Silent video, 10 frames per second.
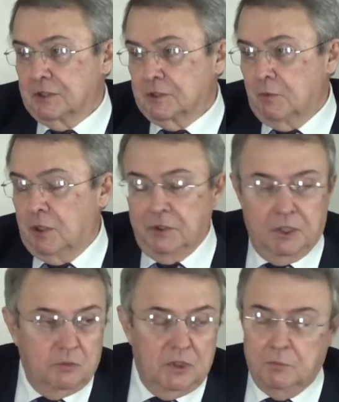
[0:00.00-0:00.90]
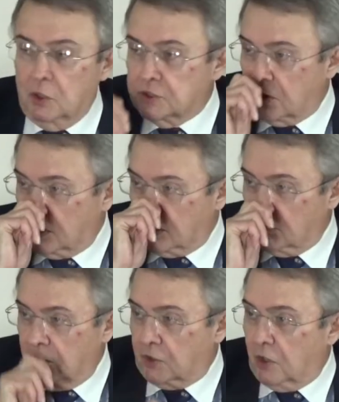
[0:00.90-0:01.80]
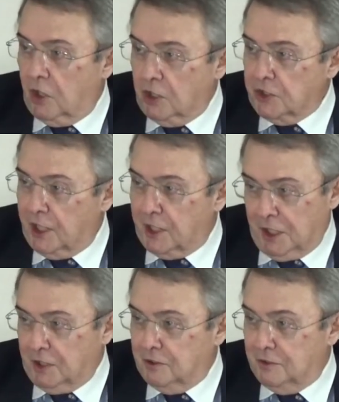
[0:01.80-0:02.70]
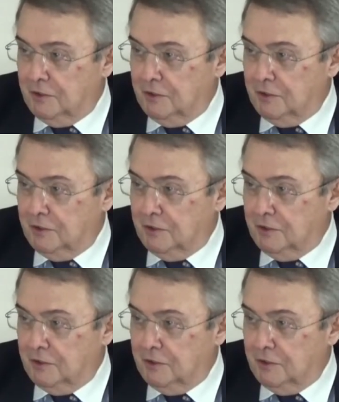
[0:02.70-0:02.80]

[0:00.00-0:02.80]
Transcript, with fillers: And I said, well, you know, what books are there? Well, there aren't any.